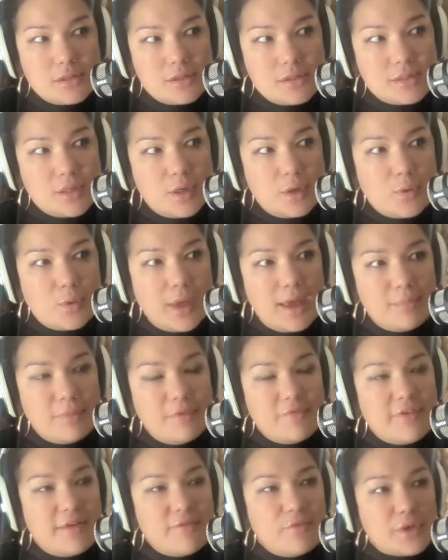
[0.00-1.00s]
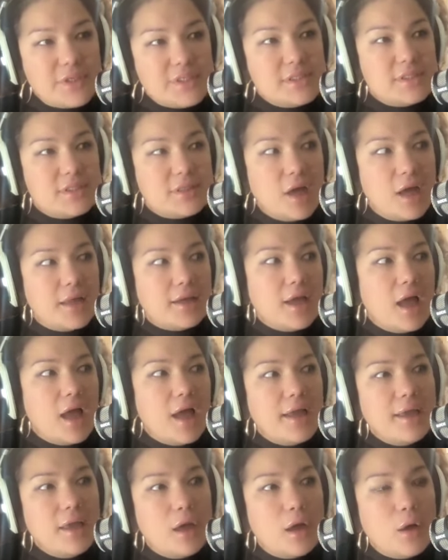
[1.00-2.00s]
So
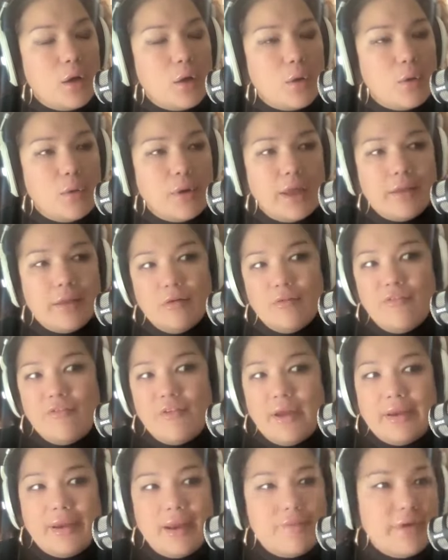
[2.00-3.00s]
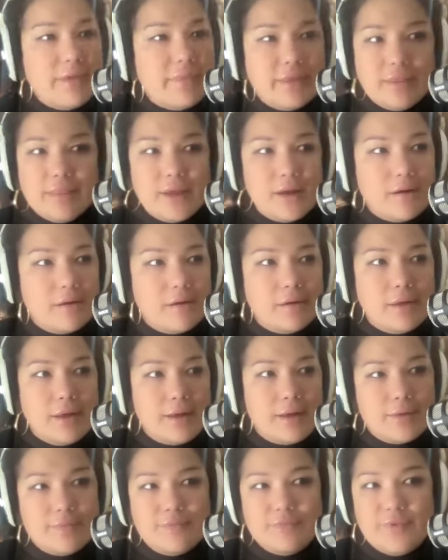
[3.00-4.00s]
amplifyvoices.io, and you'll find everything there.
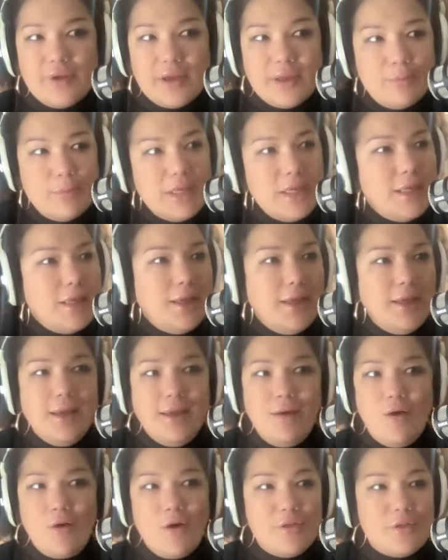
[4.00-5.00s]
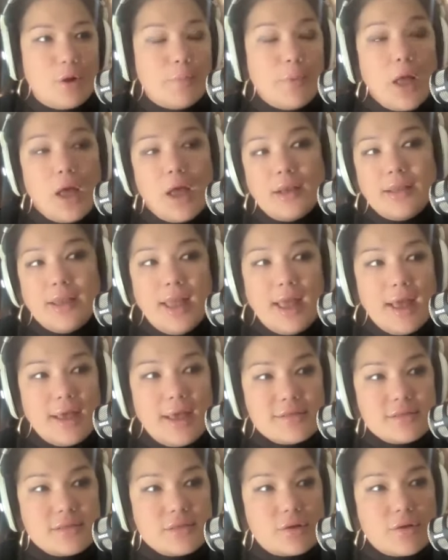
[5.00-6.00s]
How to find me, all our
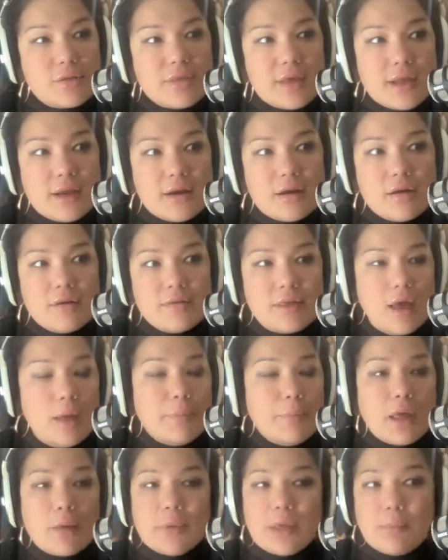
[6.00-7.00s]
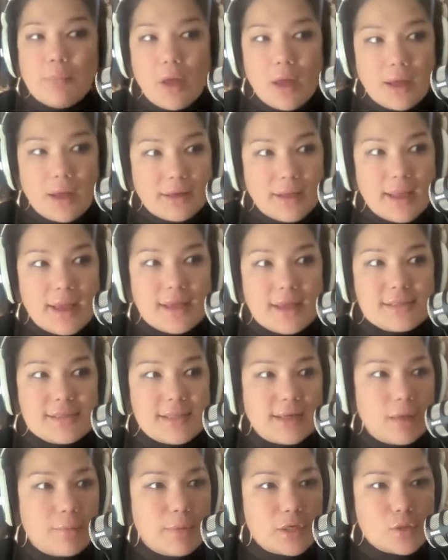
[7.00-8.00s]
podcasts are there, the upcoming podcasts,
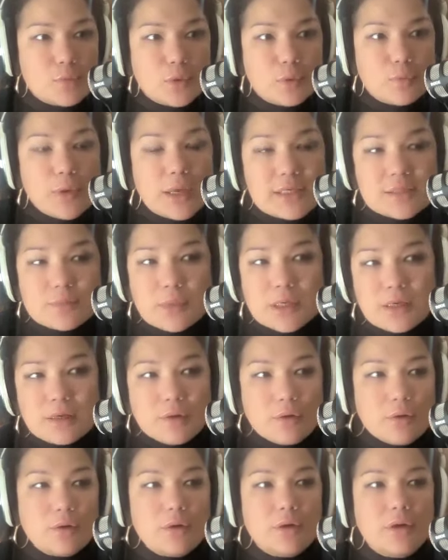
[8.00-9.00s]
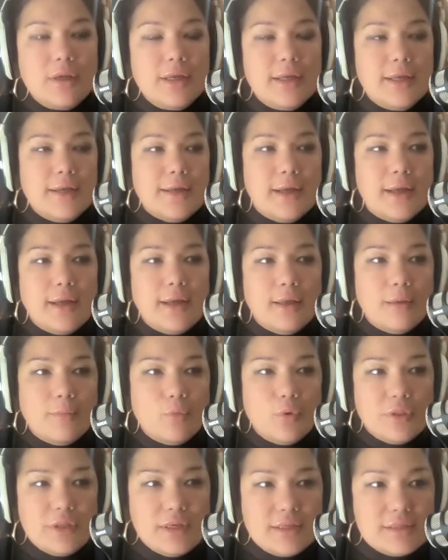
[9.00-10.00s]
like I mentioned with Resmaa or
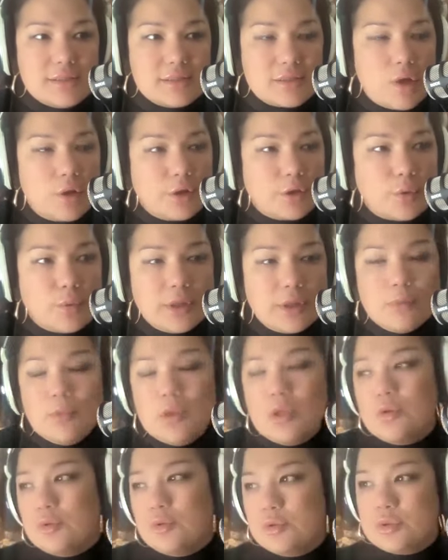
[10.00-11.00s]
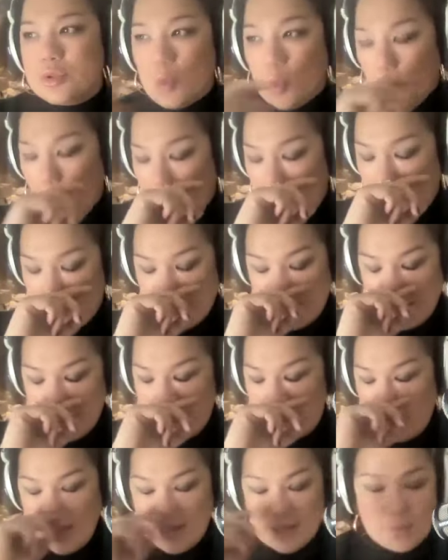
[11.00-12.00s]
um, with mm-hmm. his called Gorilla Muse or
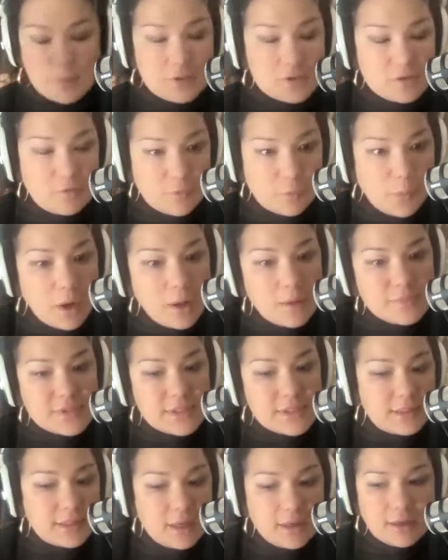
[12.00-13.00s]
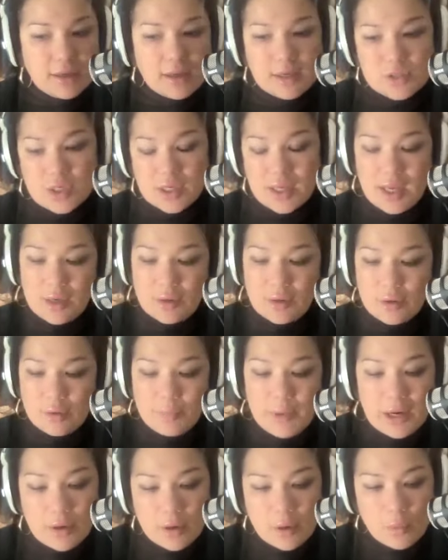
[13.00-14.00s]
uh, Possibilities Over Problems, a young educator
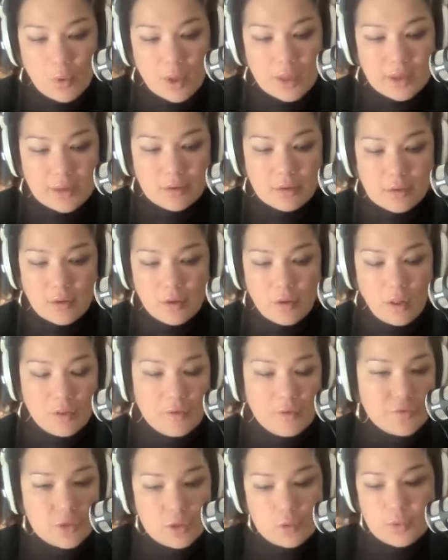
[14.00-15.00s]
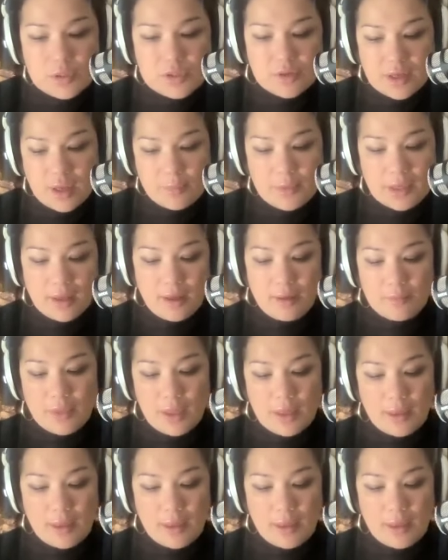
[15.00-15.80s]
parent one. All of the new ones are coming up.